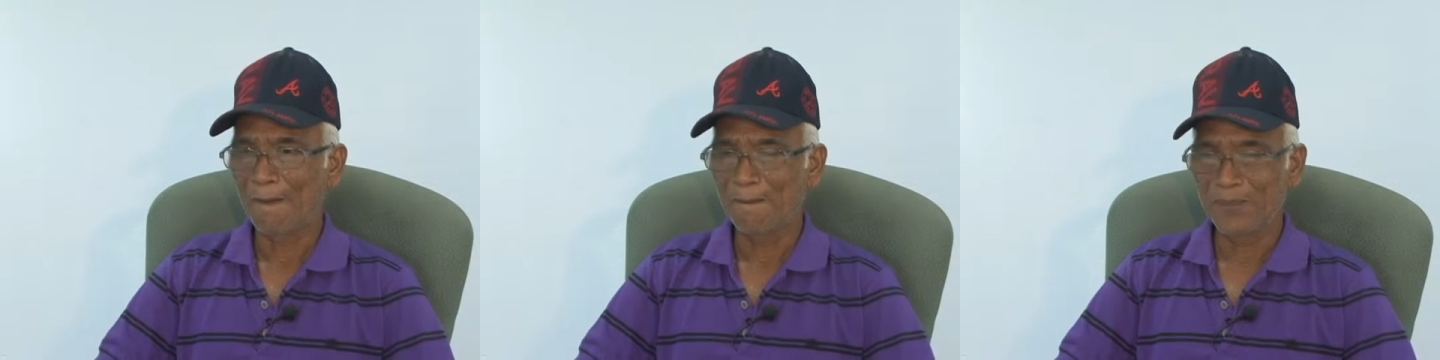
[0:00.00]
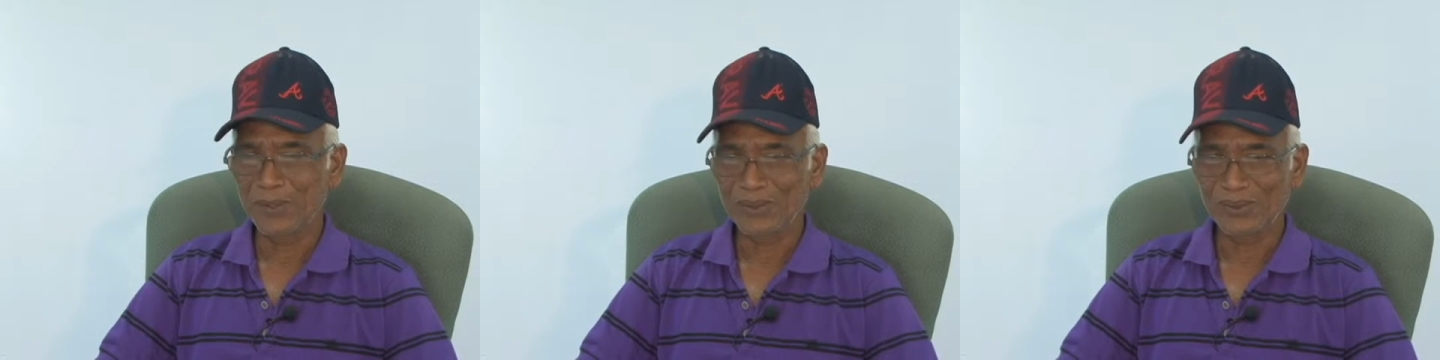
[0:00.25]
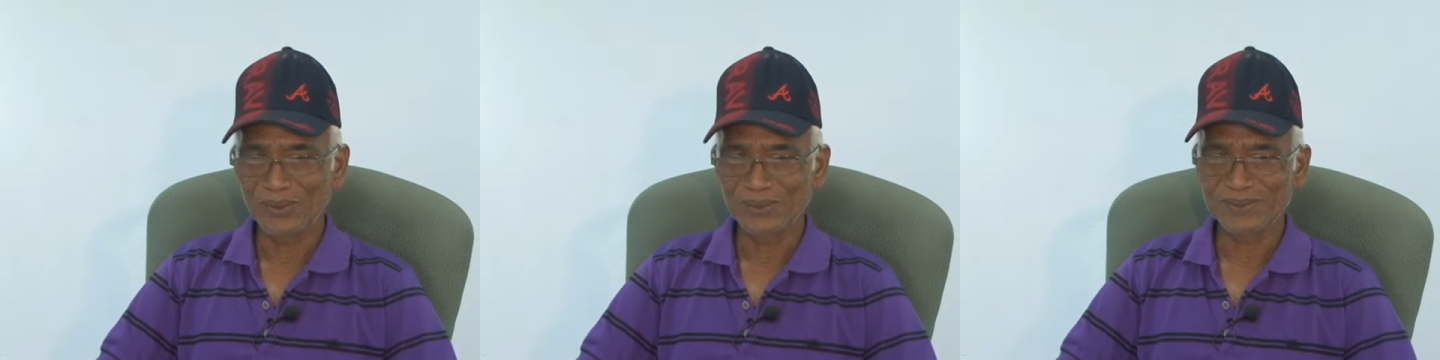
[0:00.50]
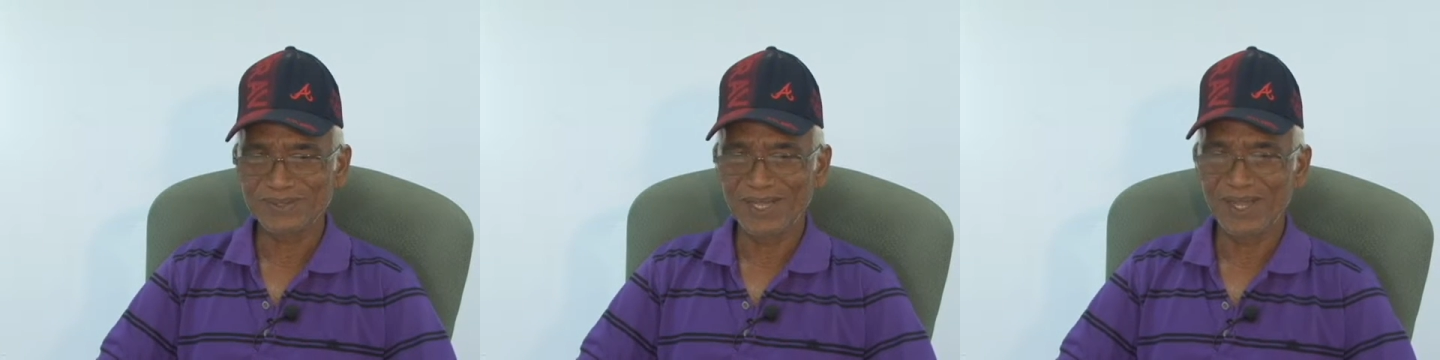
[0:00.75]

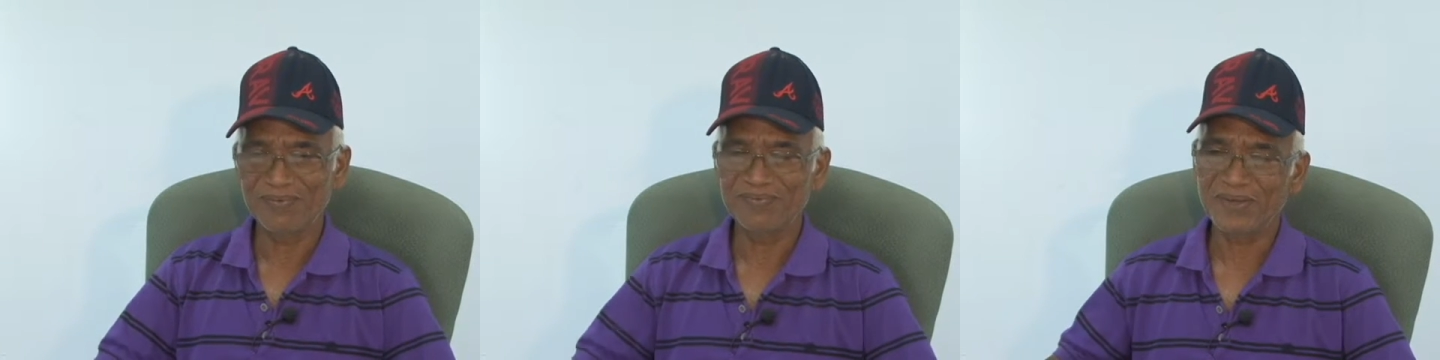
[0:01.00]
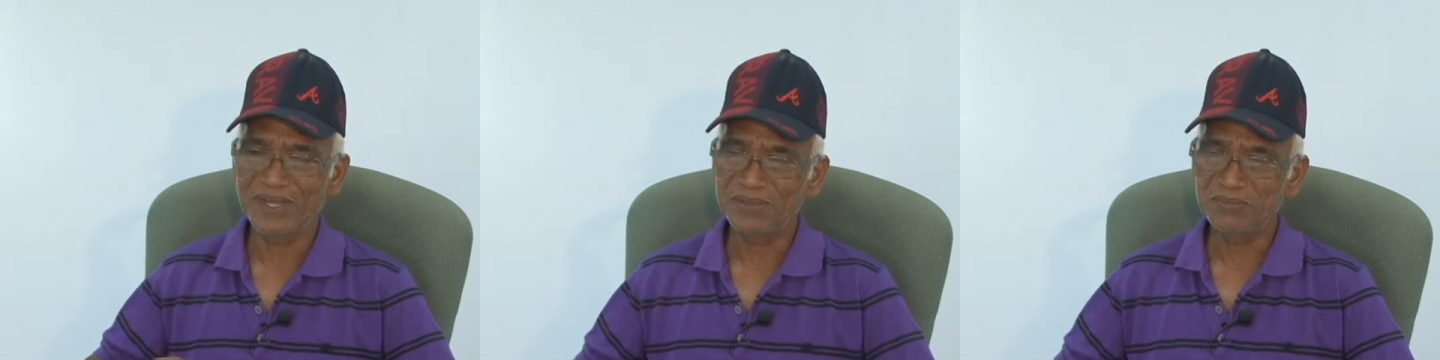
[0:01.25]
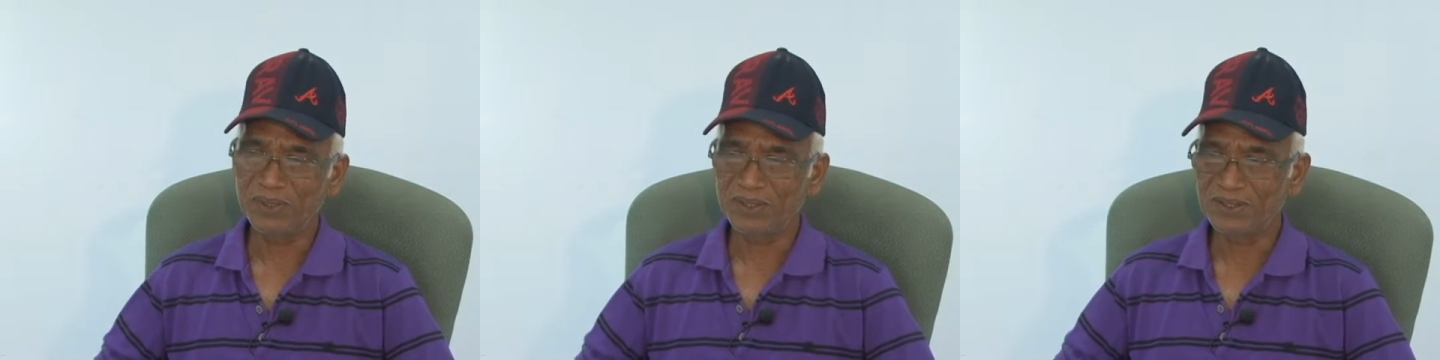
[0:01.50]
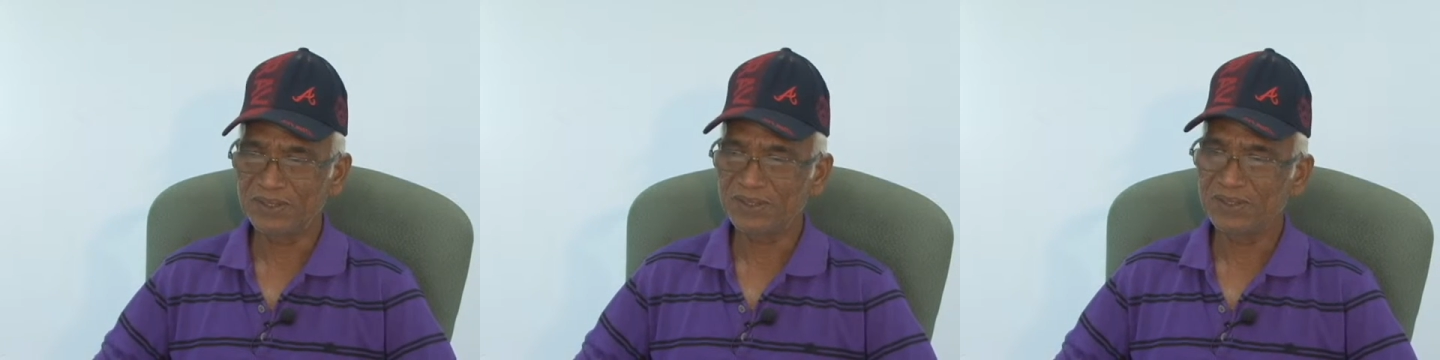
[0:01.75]
because I find
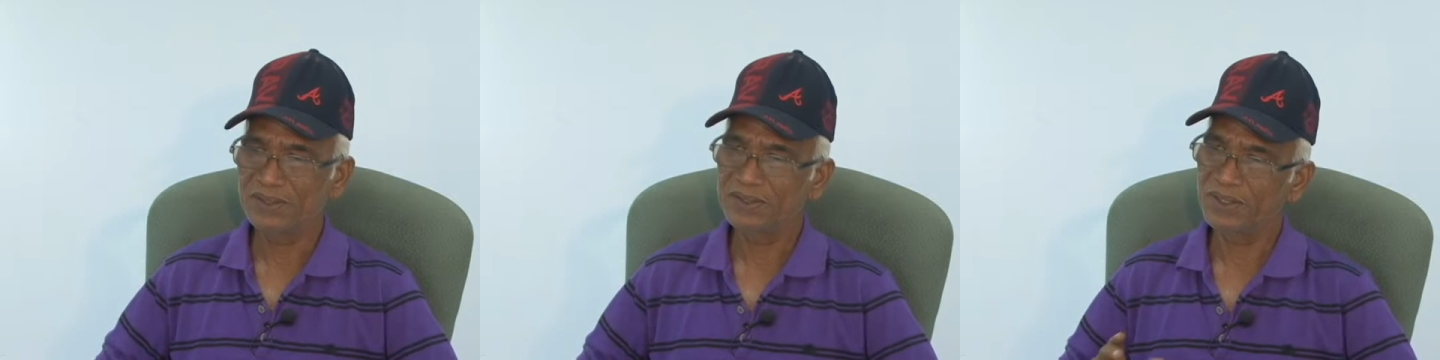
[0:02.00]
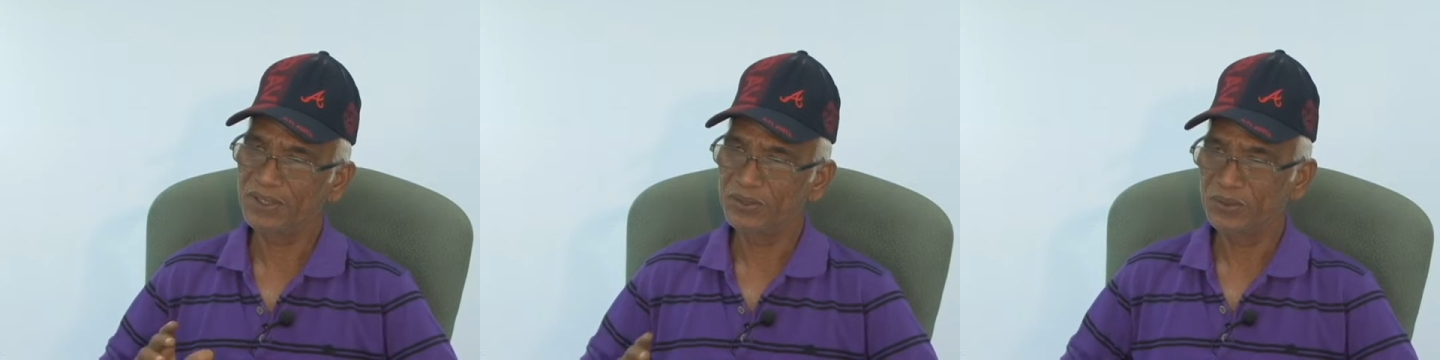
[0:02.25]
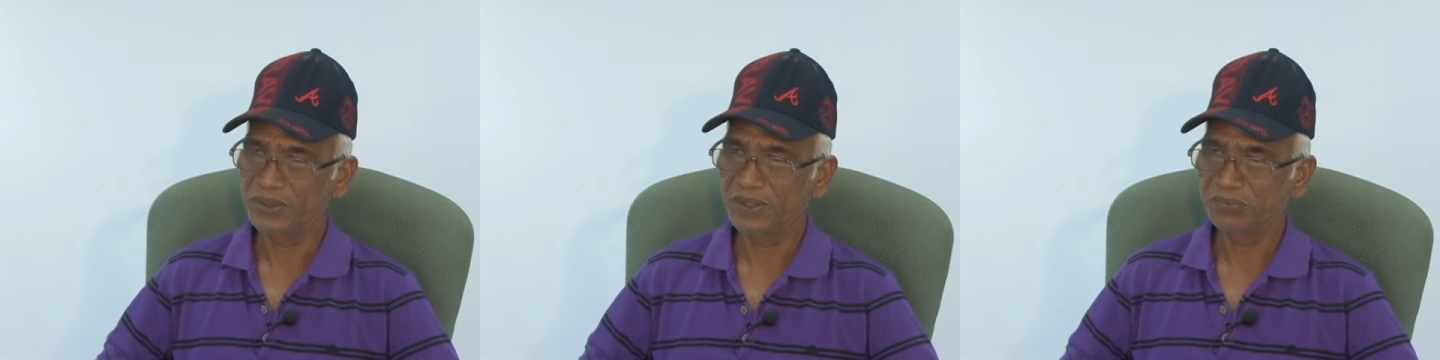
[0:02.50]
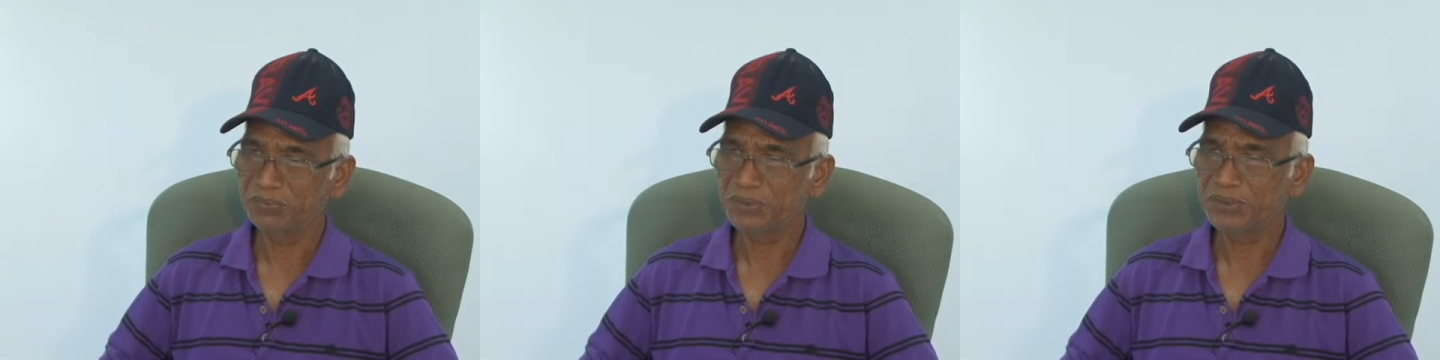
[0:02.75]
money to
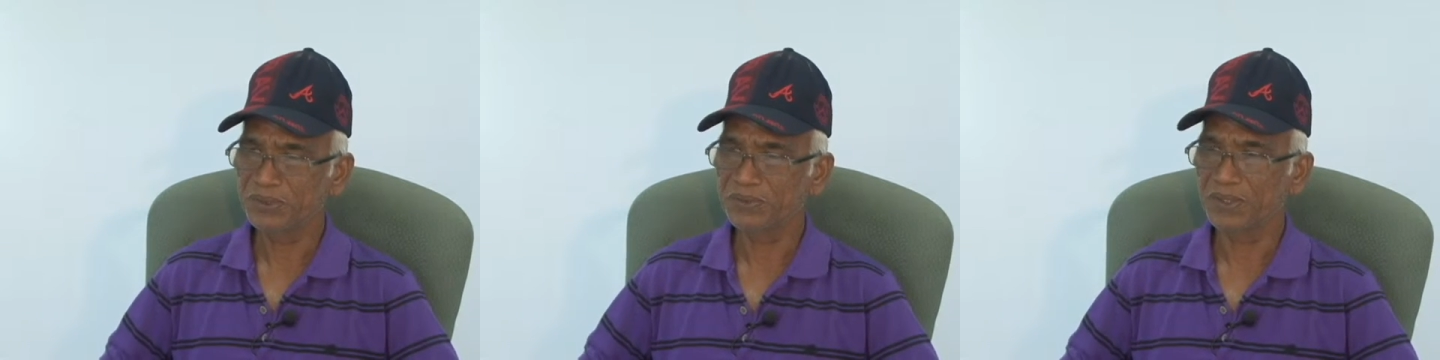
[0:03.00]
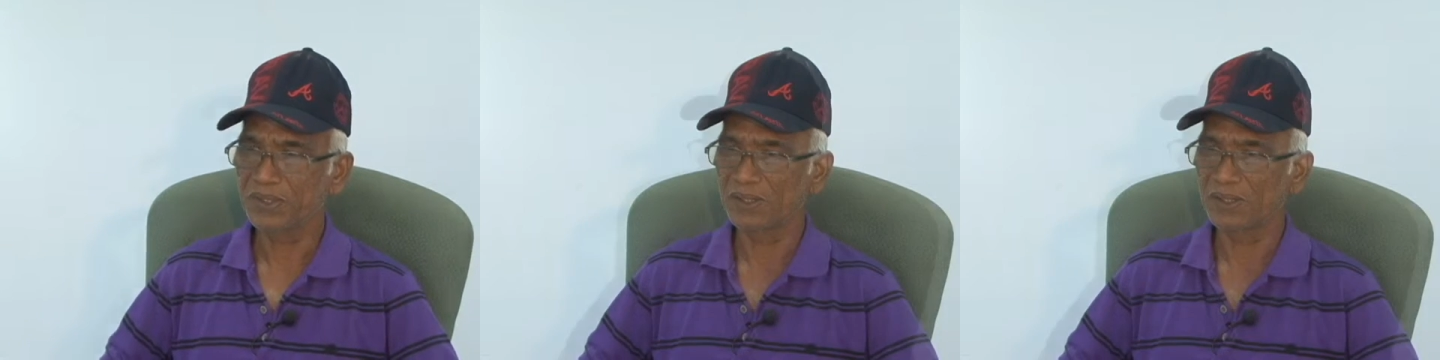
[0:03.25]
educate my children.